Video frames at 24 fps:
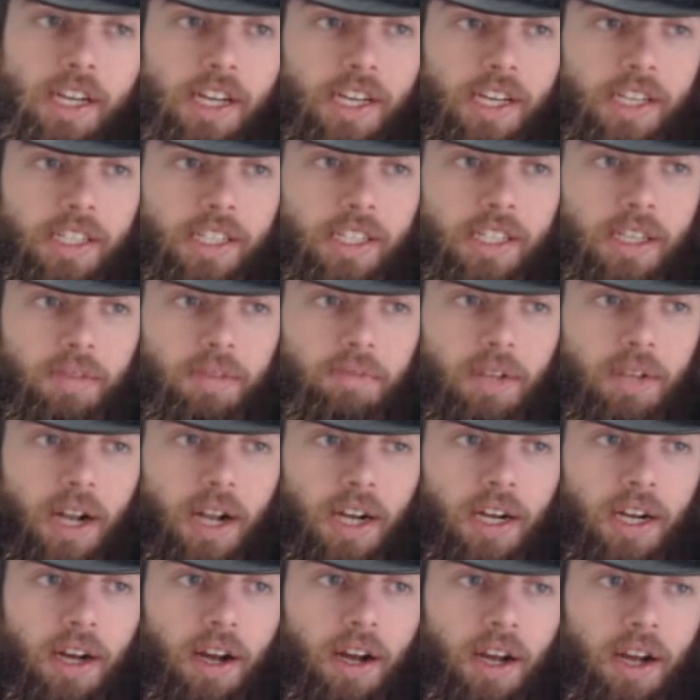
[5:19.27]
He seems
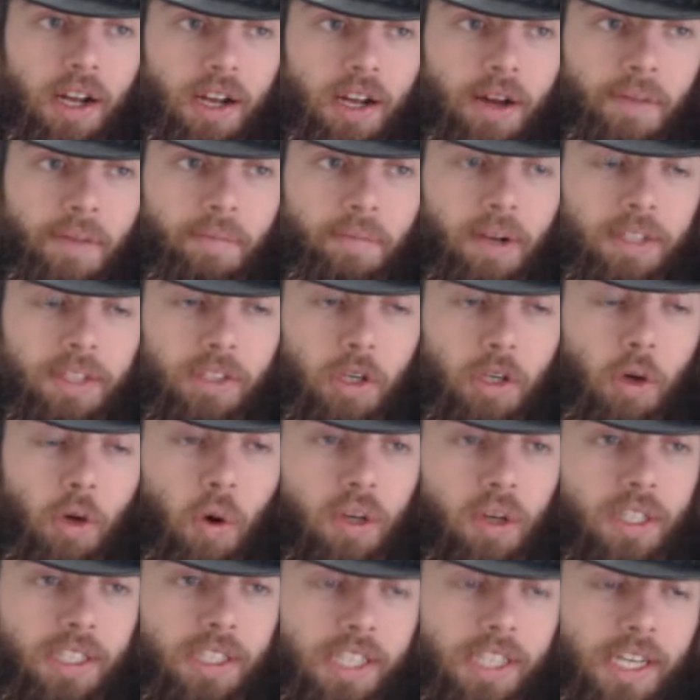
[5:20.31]
like a, but the
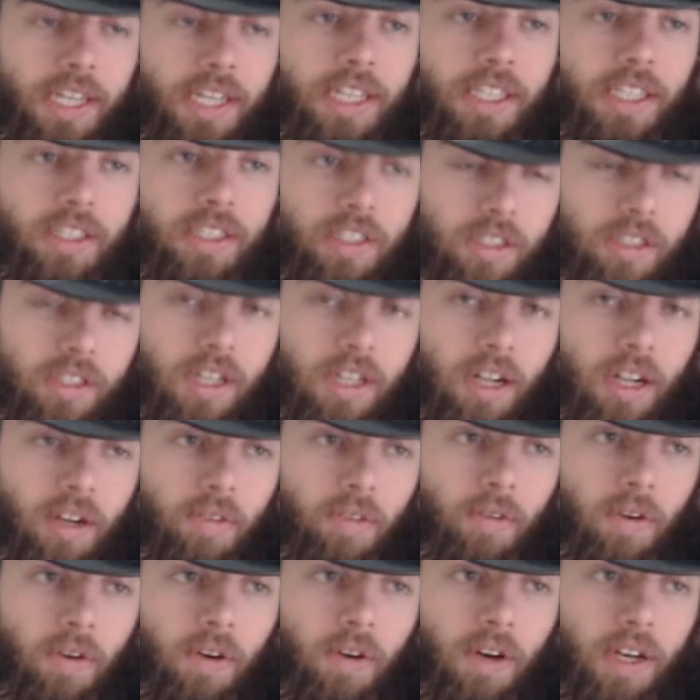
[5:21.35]
only thing he
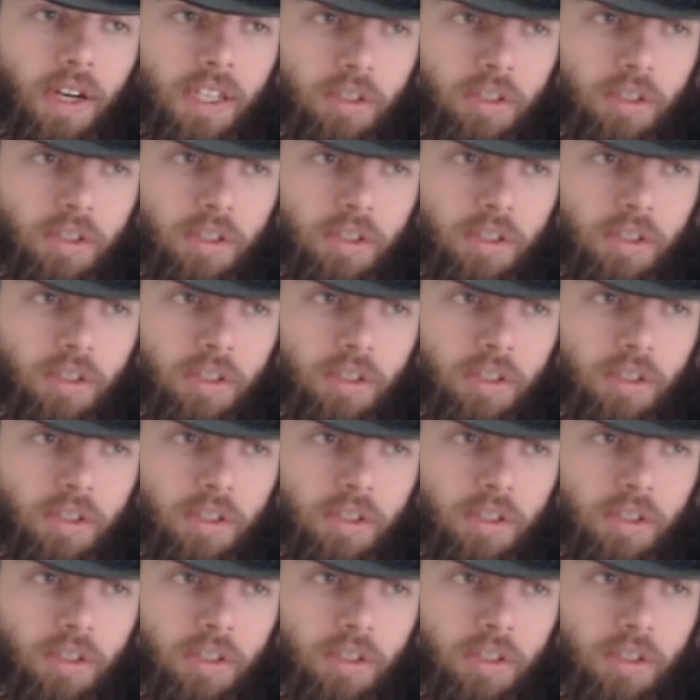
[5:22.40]
still uh,